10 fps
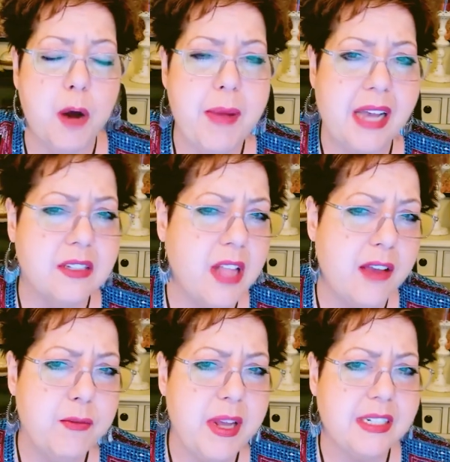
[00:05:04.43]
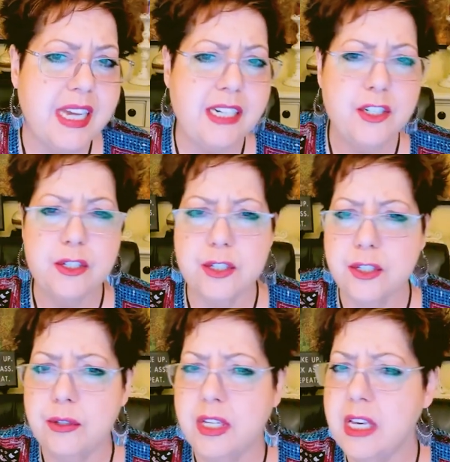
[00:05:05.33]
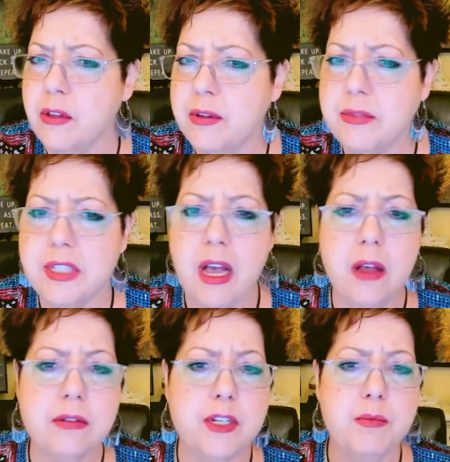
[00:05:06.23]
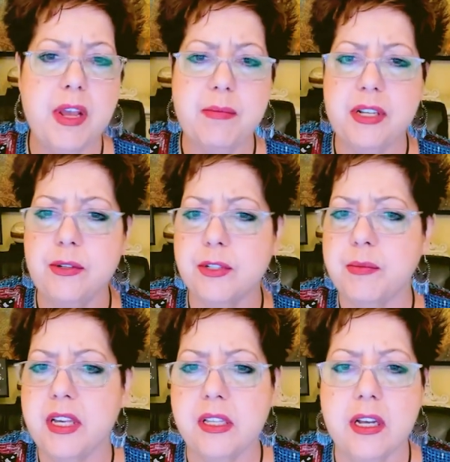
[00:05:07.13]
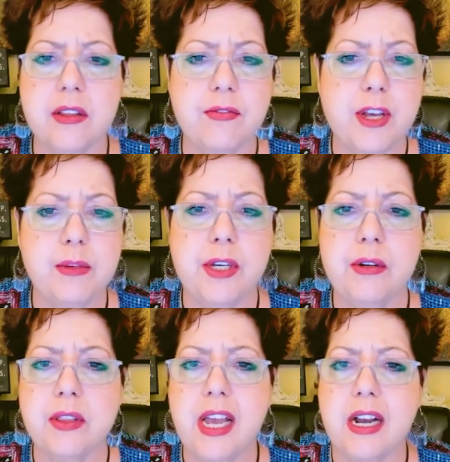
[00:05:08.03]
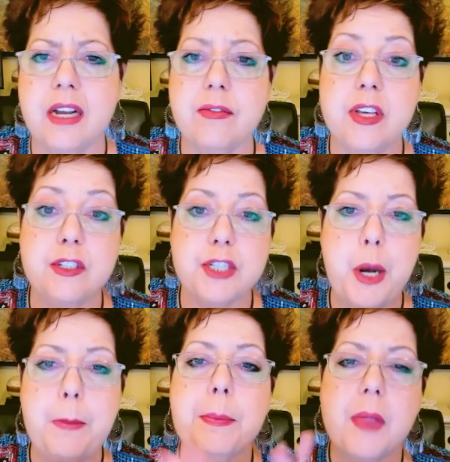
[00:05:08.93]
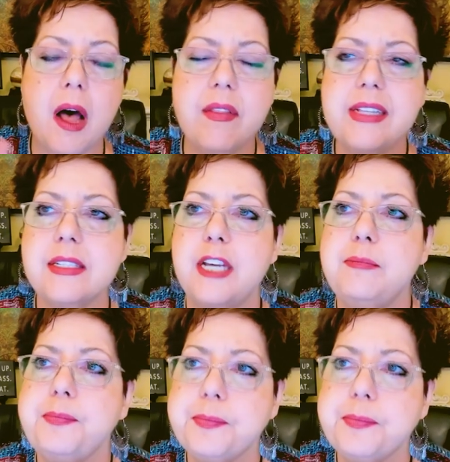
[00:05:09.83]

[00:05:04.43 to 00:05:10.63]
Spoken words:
past life meditations to heal themselves and maybe do some healing on the family unit, that kind of thing. So all that said,